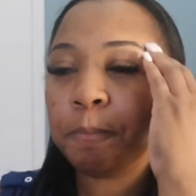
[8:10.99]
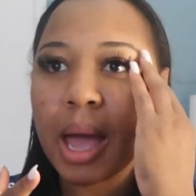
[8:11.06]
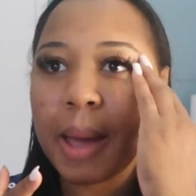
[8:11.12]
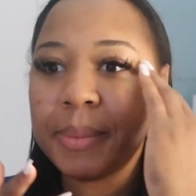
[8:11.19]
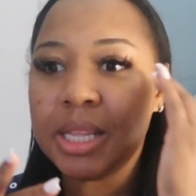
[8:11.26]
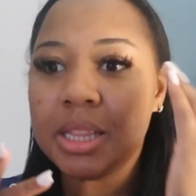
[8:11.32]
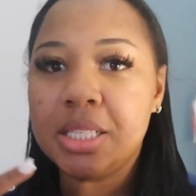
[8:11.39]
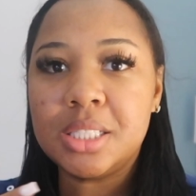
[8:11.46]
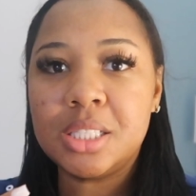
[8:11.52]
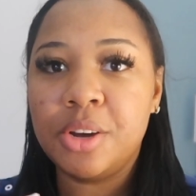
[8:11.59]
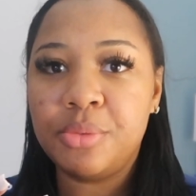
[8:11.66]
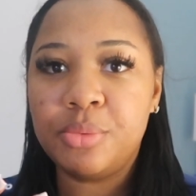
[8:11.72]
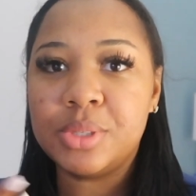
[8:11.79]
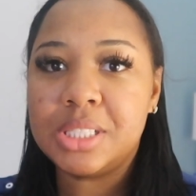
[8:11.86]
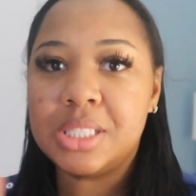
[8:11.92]
I mean, the
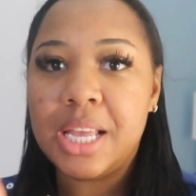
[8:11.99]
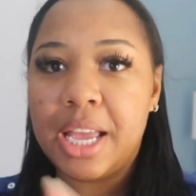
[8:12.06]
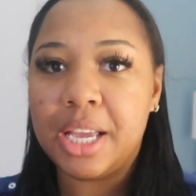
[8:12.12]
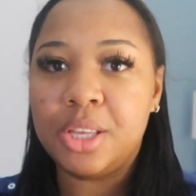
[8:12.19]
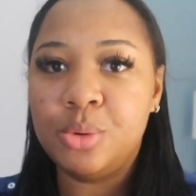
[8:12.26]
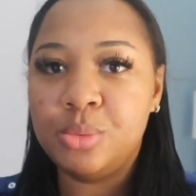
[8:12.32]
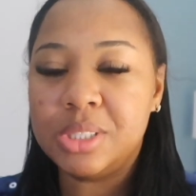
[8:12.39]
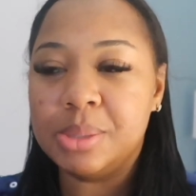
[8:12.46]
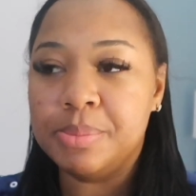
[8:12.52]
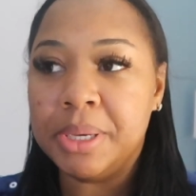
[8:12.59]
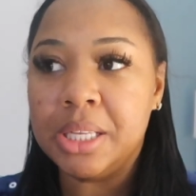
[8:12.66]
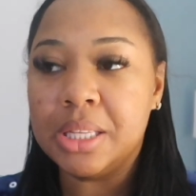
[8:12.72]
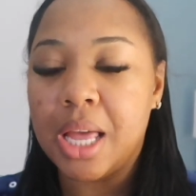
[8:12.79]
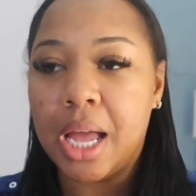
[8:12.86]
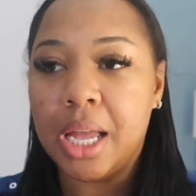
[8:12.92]
stuff was that cute to me.
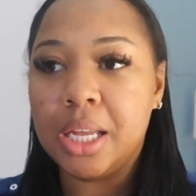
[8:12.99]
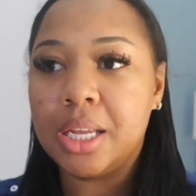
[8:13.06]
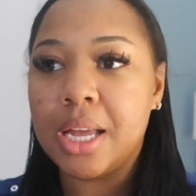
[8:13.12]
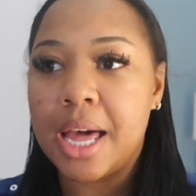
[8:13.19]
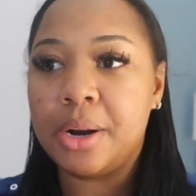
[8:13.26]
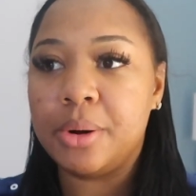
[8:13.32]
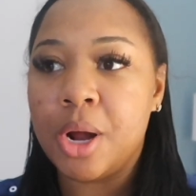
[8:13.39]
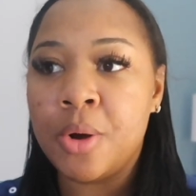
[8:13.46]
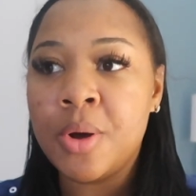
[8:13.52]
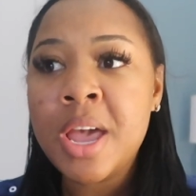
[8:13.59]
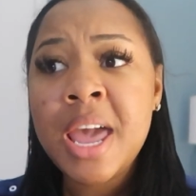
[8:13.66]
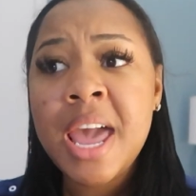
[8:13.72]
Like, I don't know.